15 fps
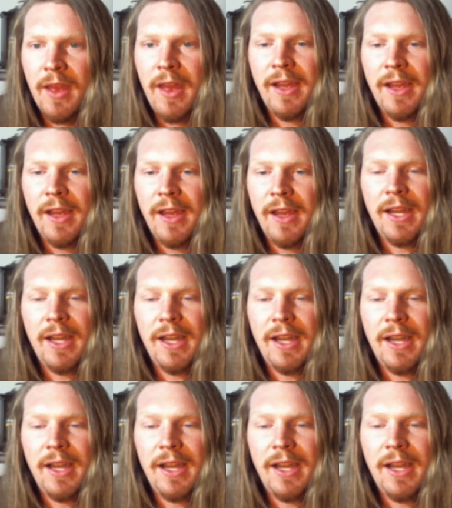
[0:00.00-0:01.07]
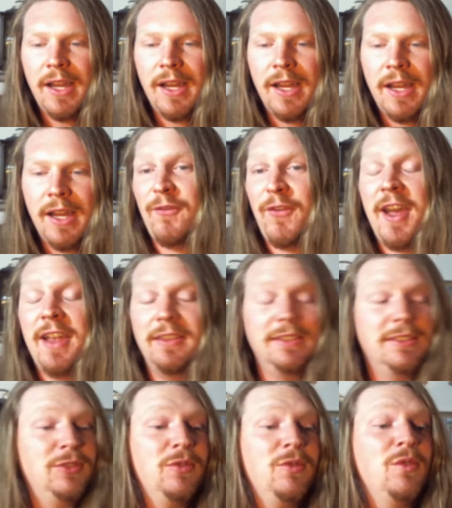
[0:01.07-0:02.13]
I don't know. I
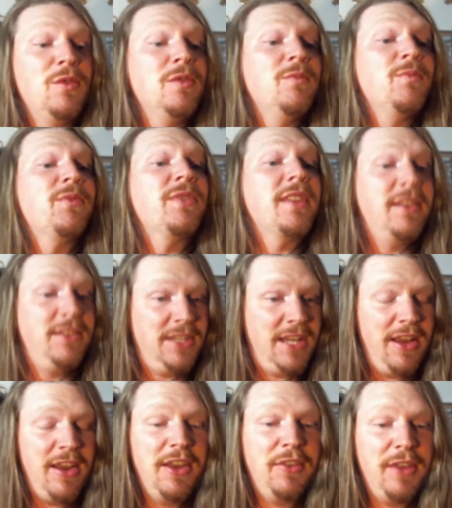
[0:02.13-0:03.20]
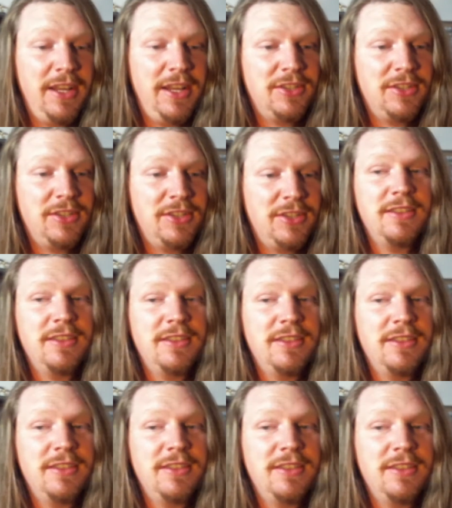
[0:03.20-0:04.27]
find Scary creatures,
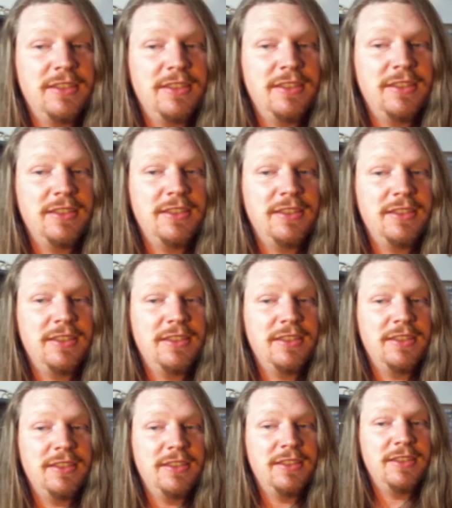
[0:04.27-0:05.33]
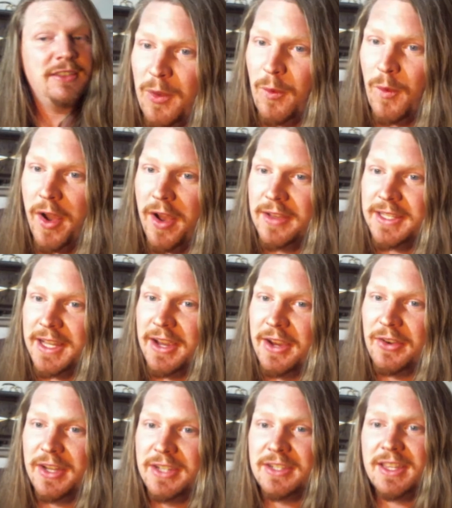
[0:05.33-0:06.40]
the question is, Brittany's asking, why are scary
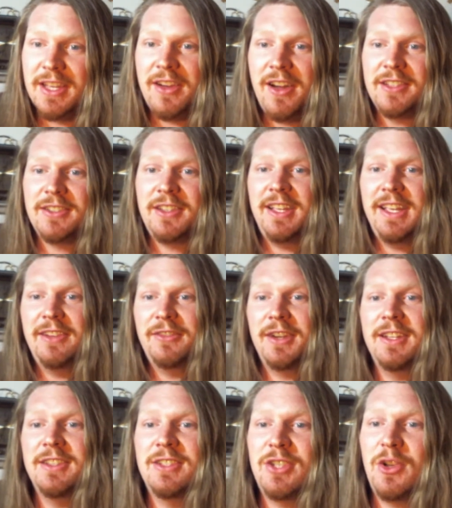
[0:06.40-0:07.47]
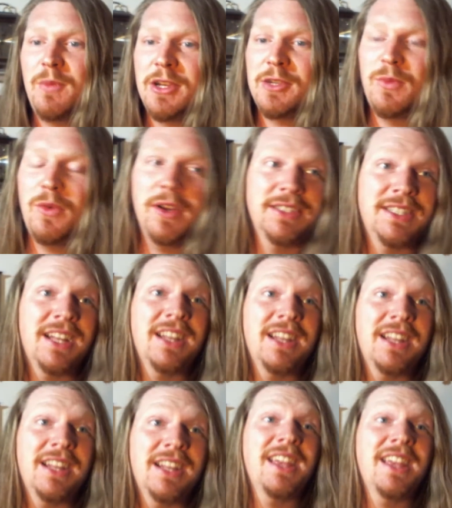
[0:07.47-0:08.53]
creatures that constantly grin so much more
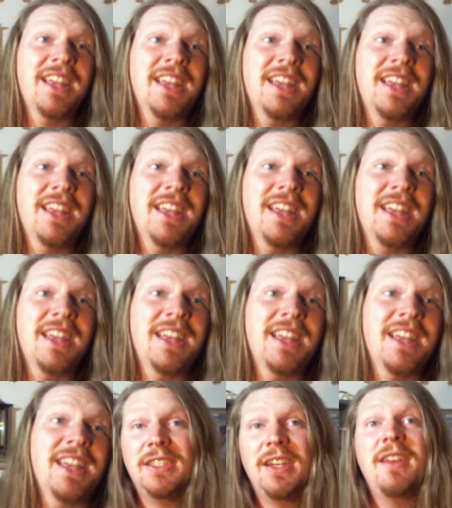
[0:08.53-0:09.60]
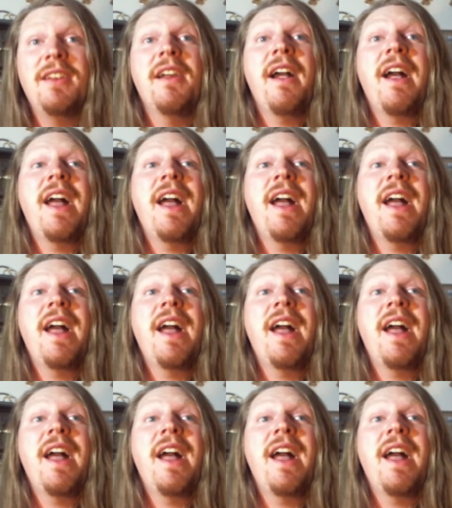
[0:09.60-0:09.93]
unsettling? Very good question. I